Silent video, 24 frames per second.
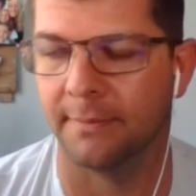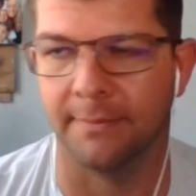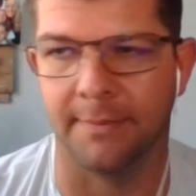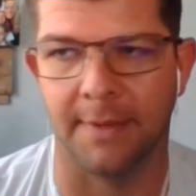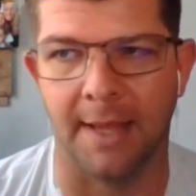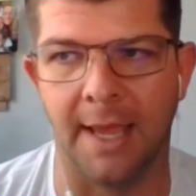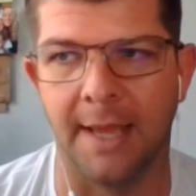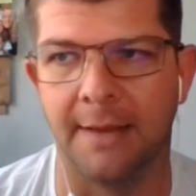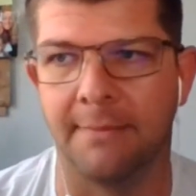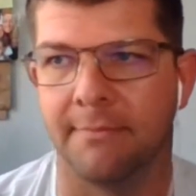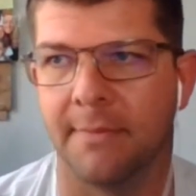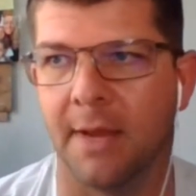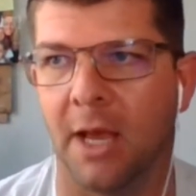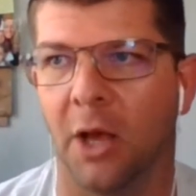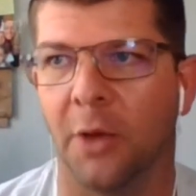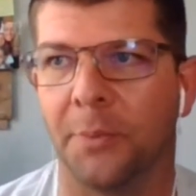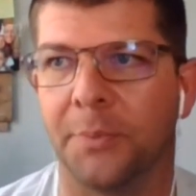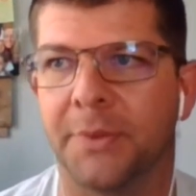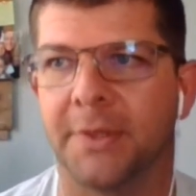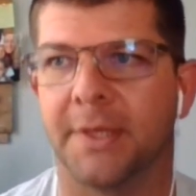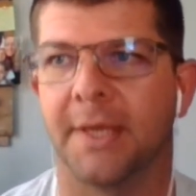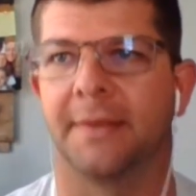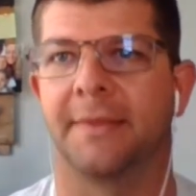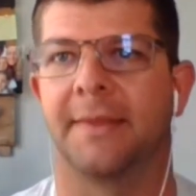Again,
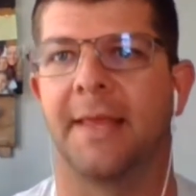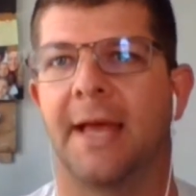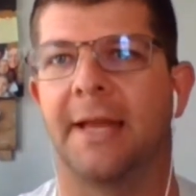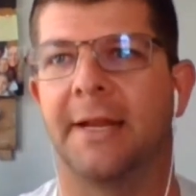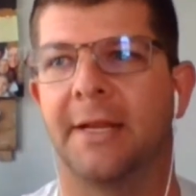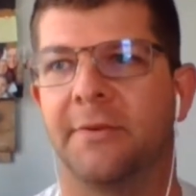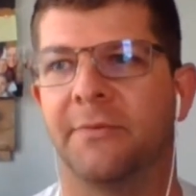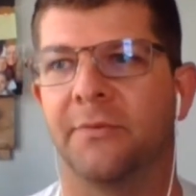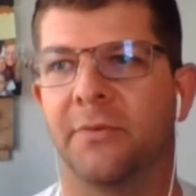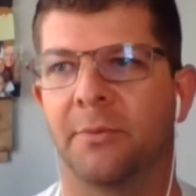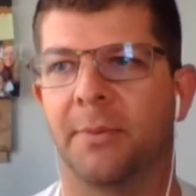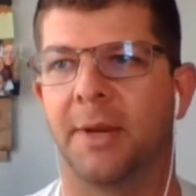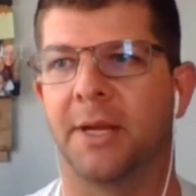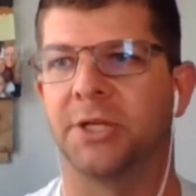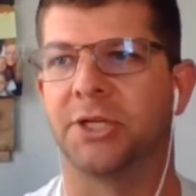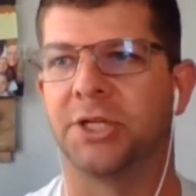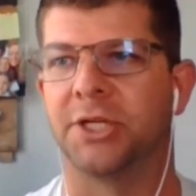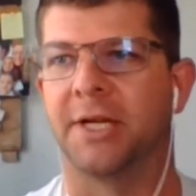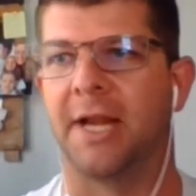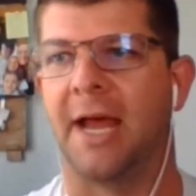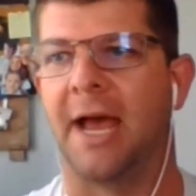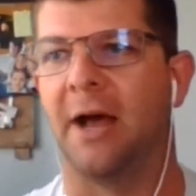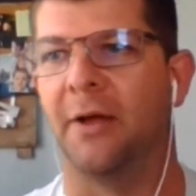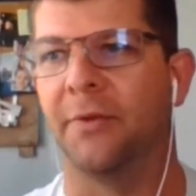helps get that
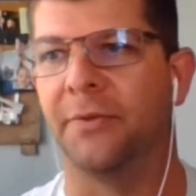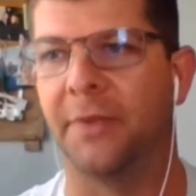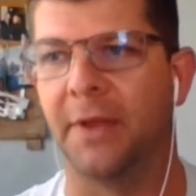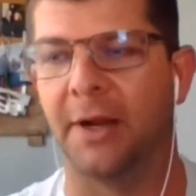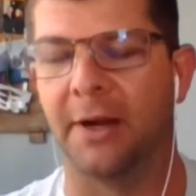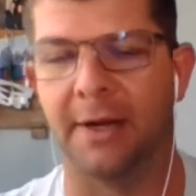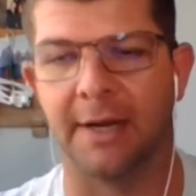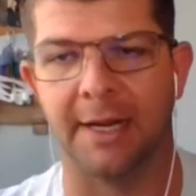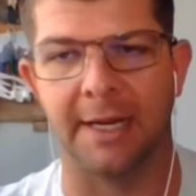information out there,